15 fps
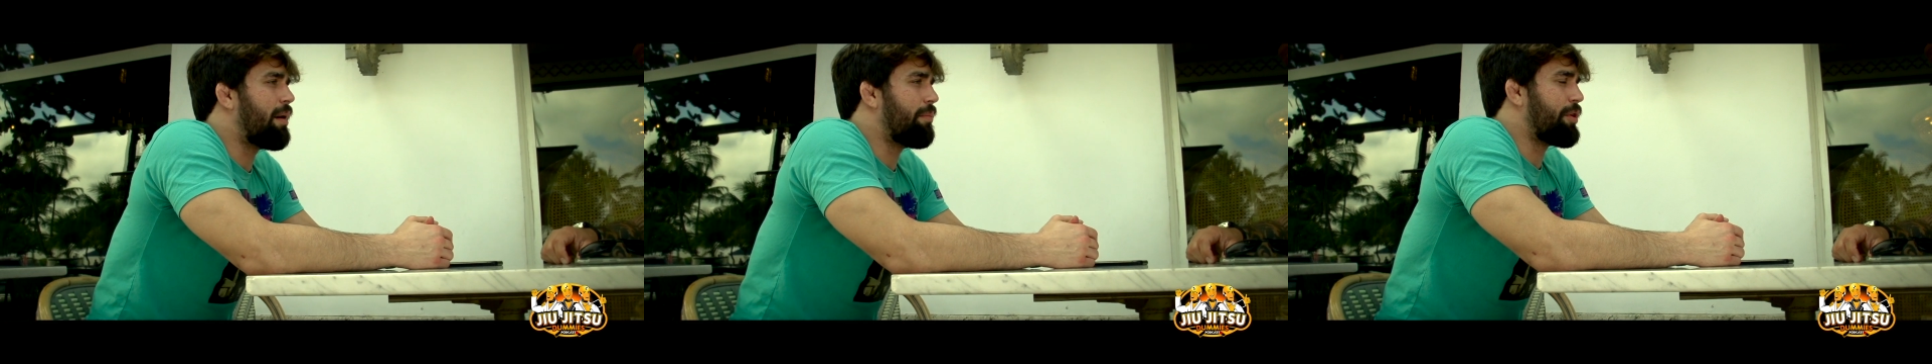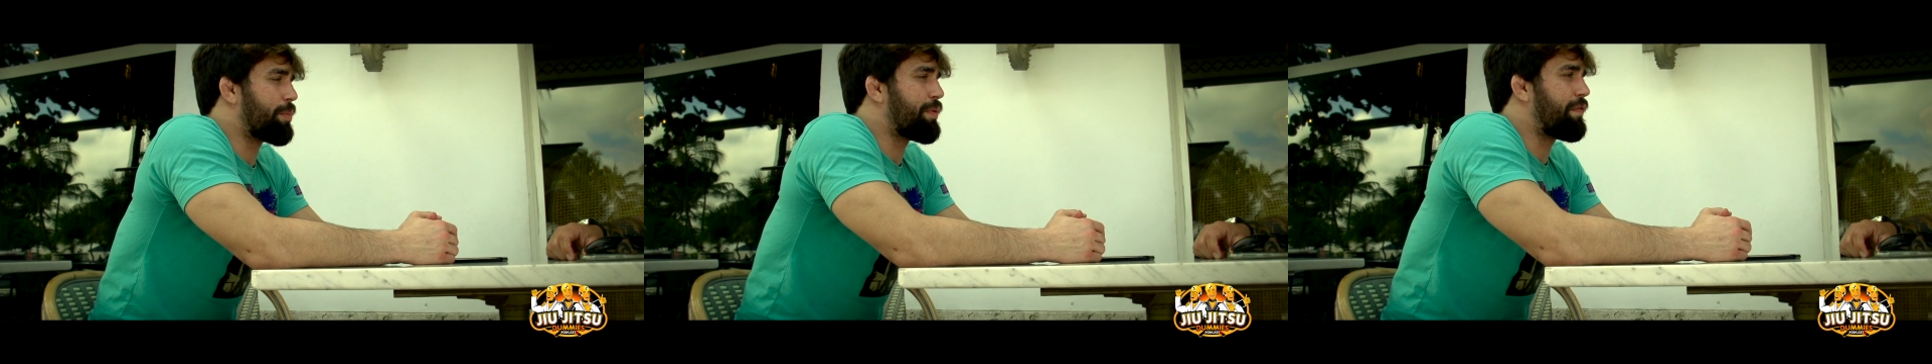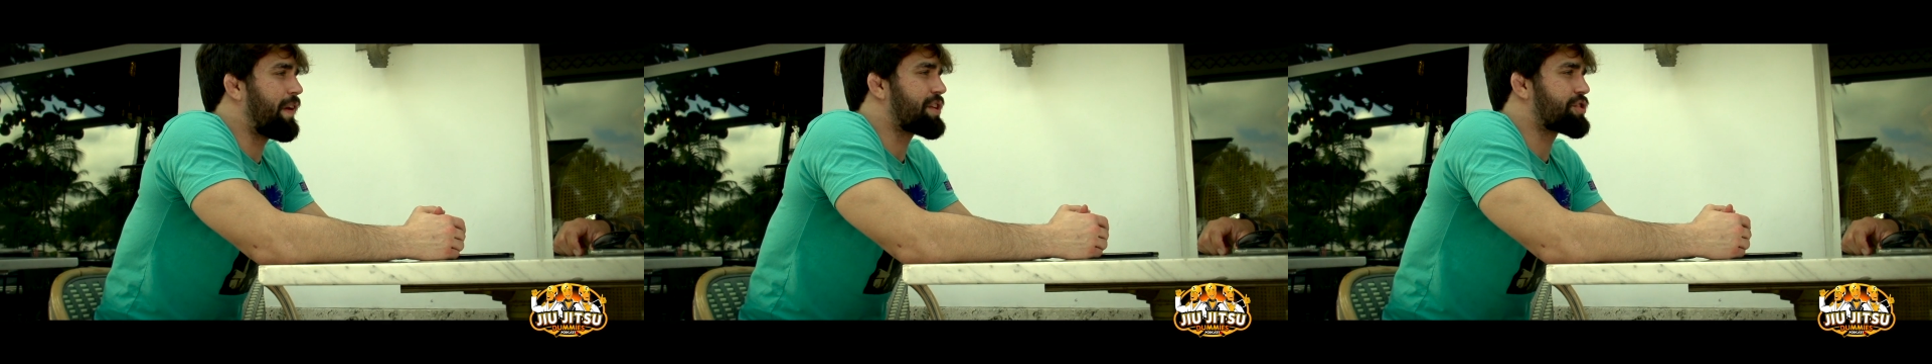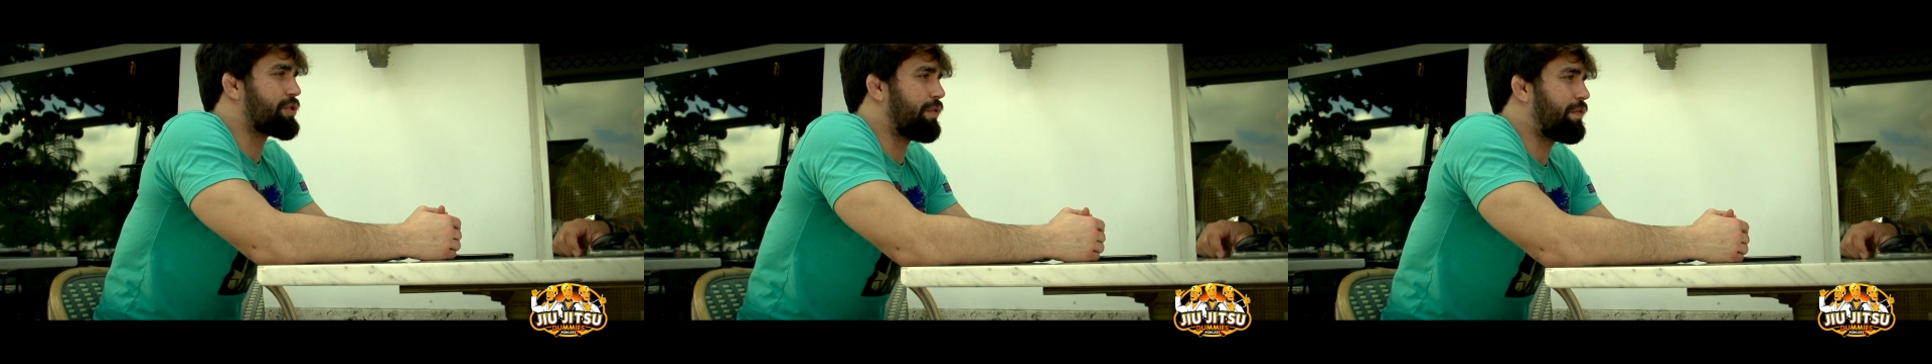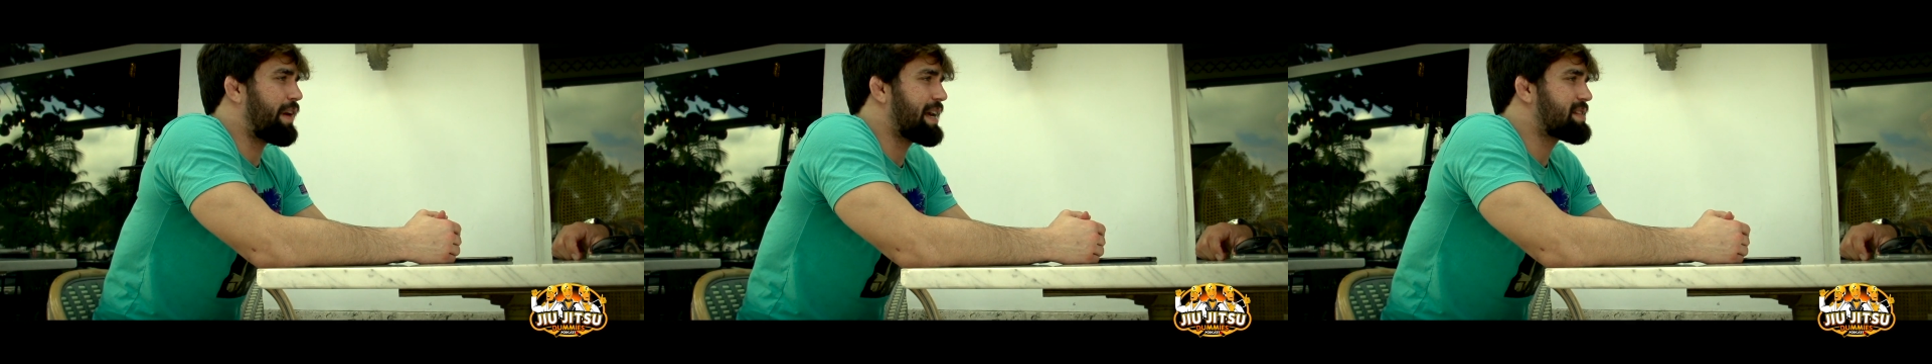their
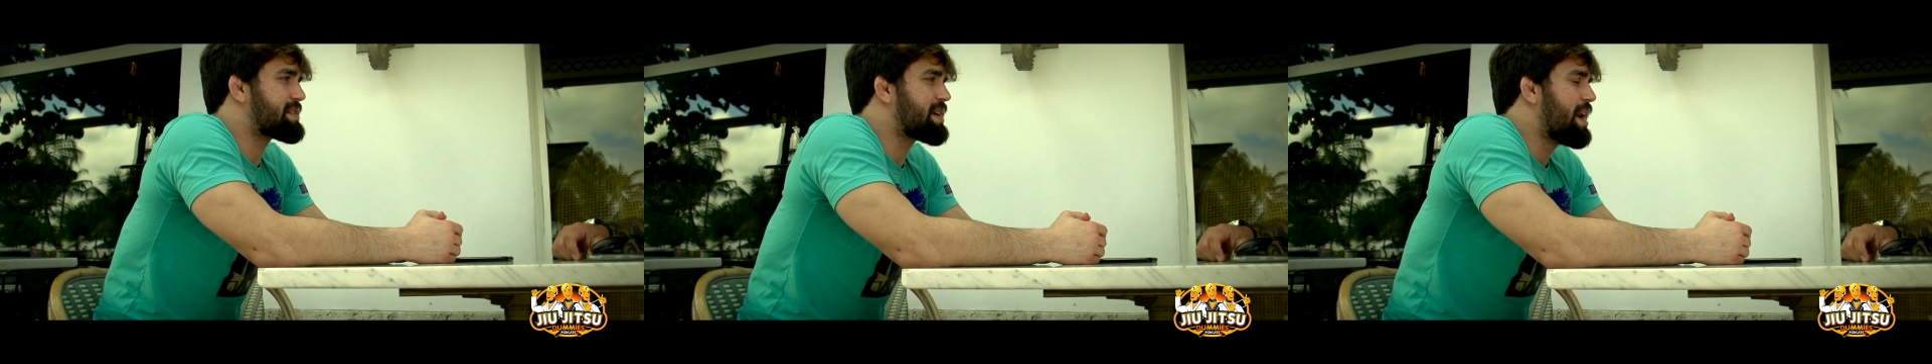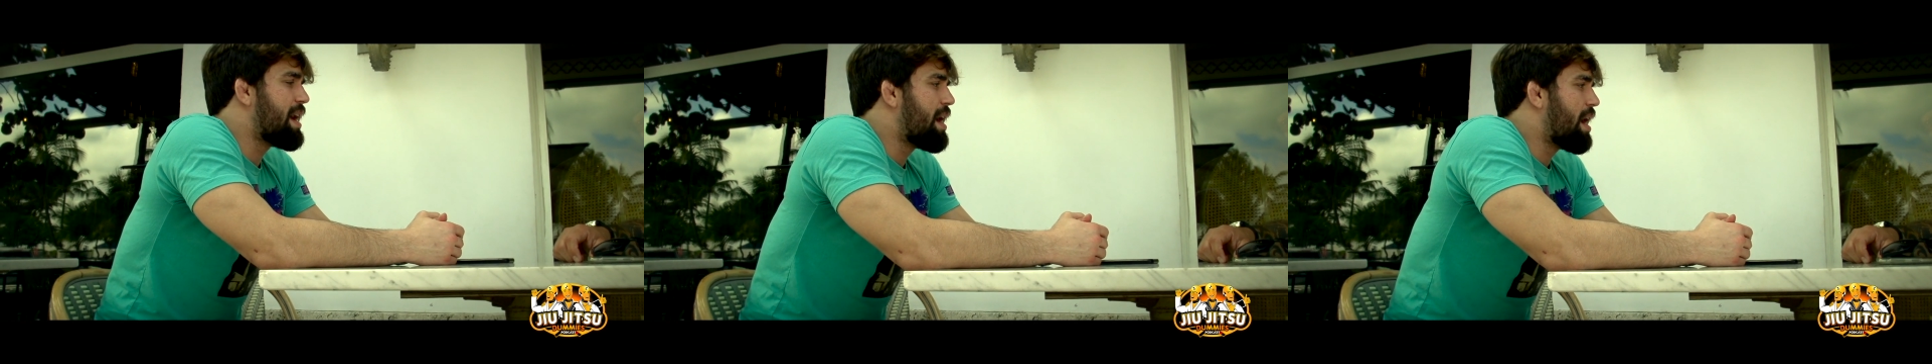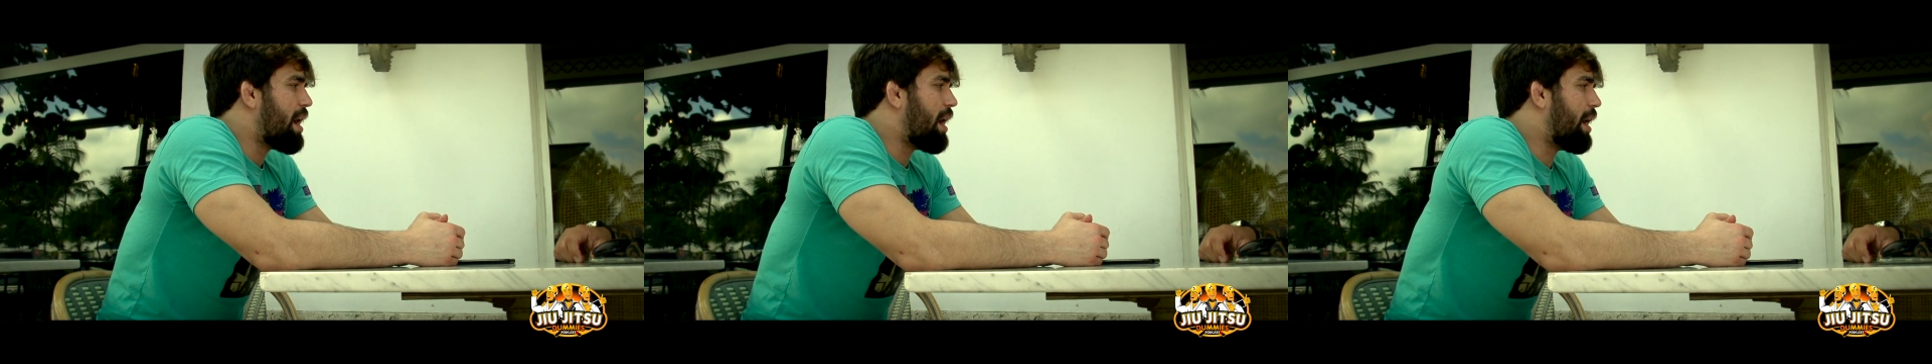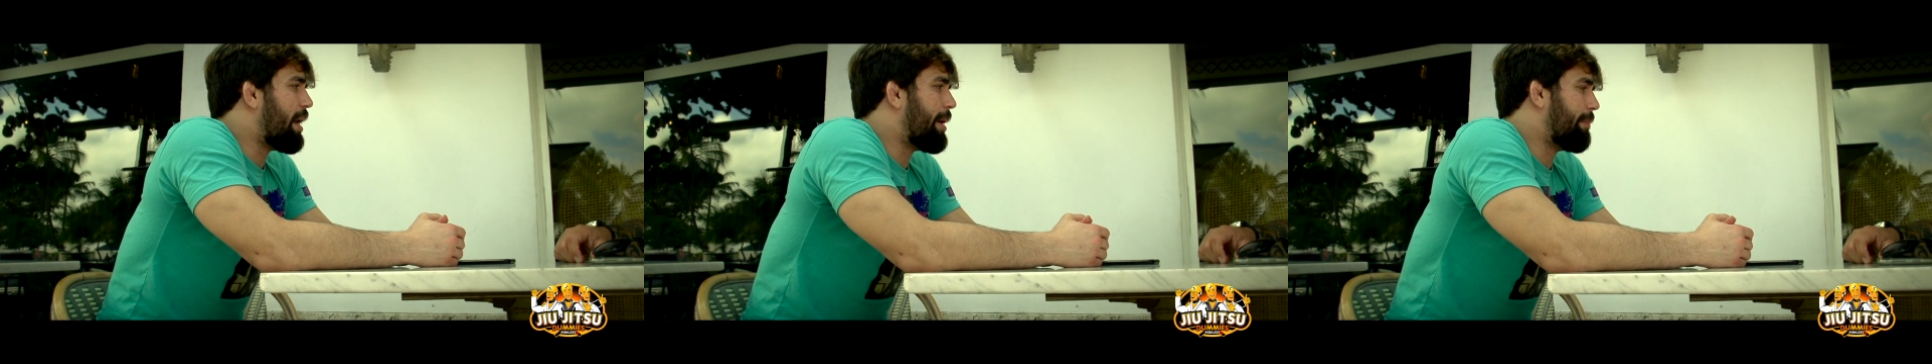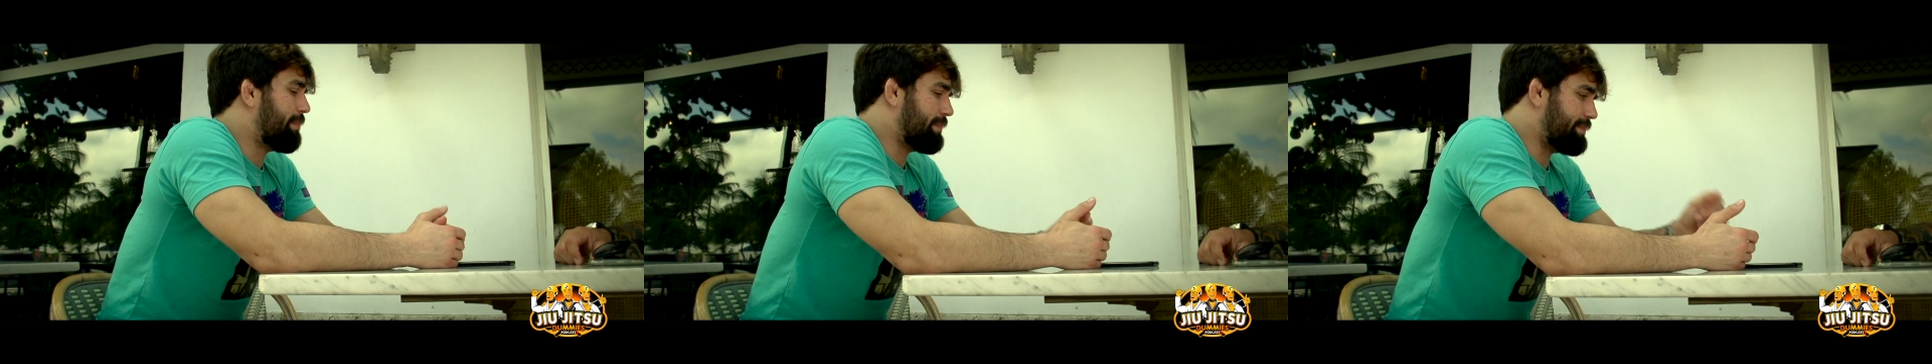professional fights.
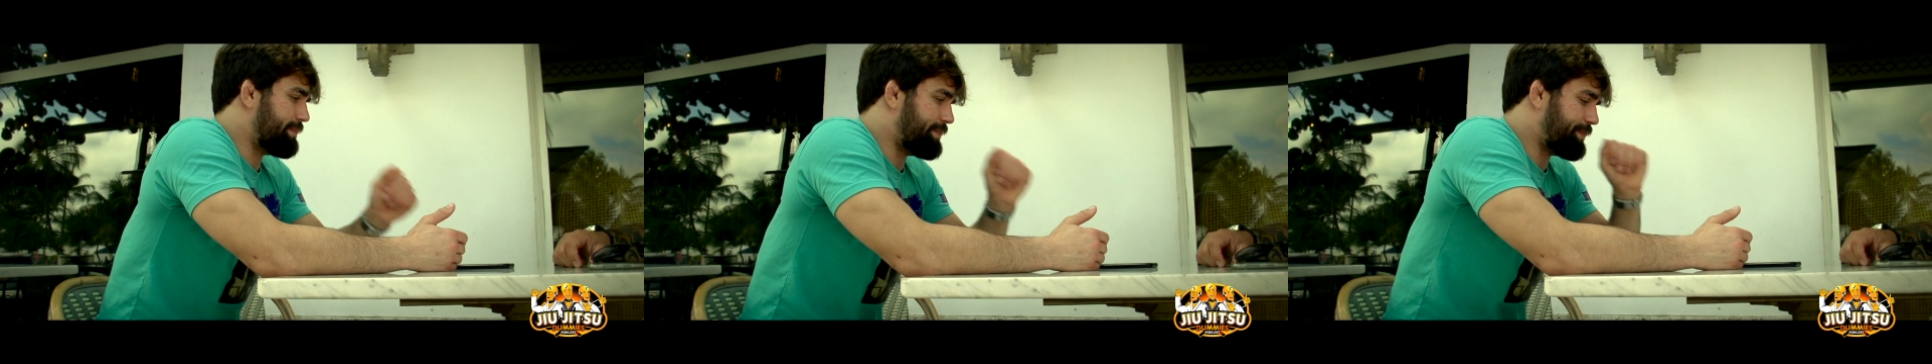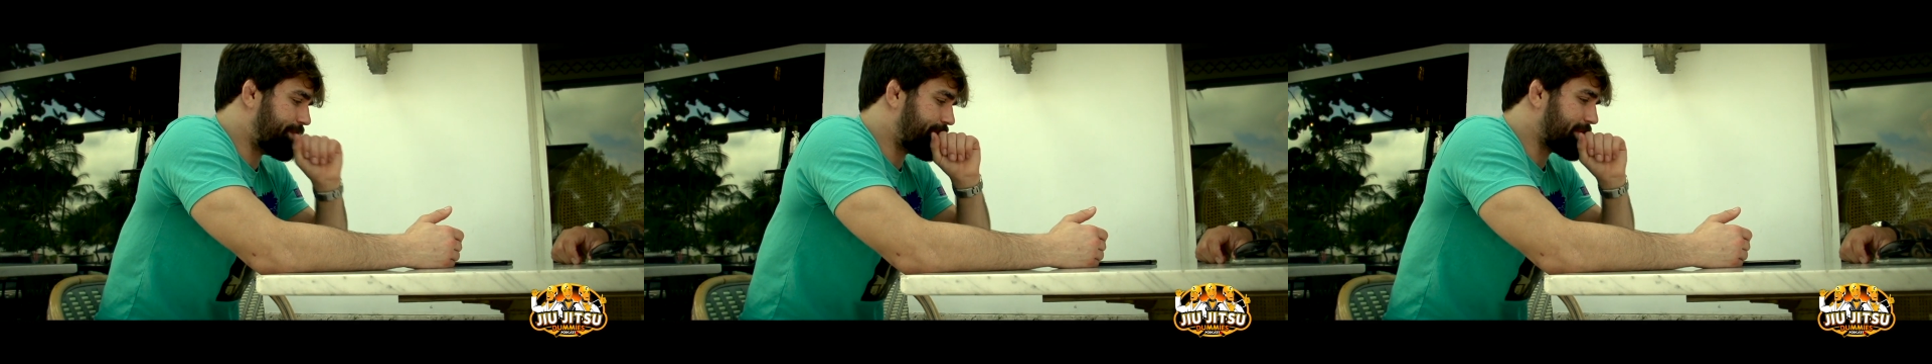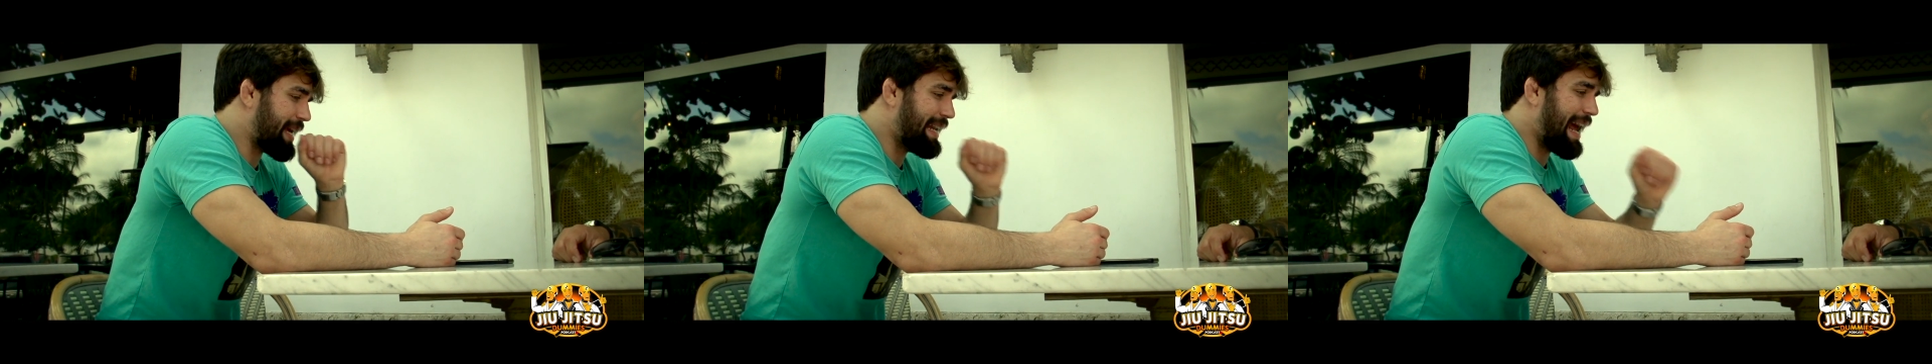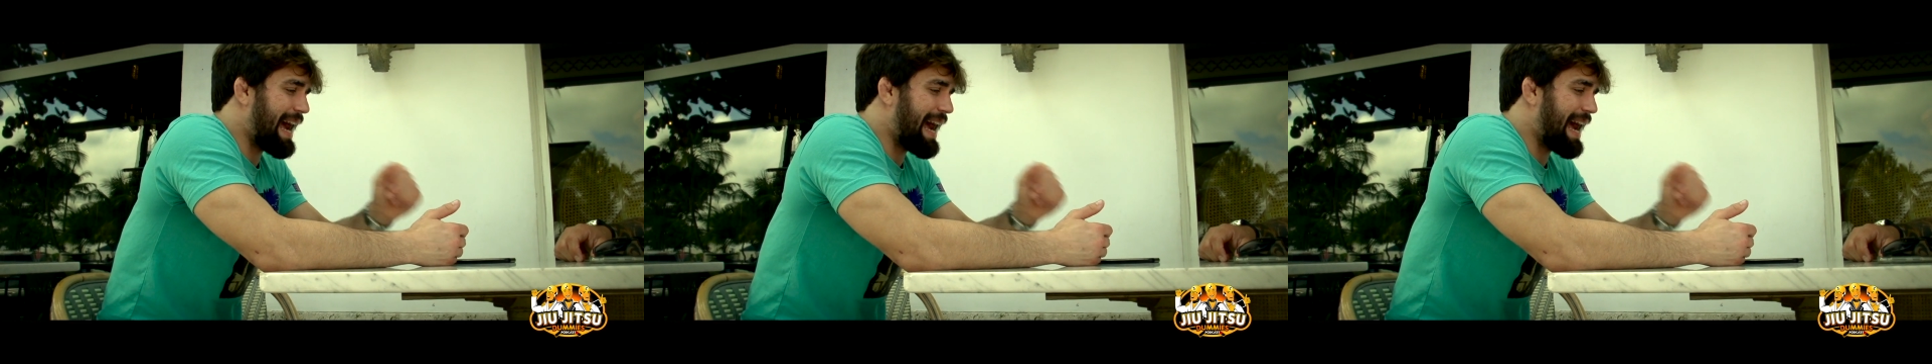And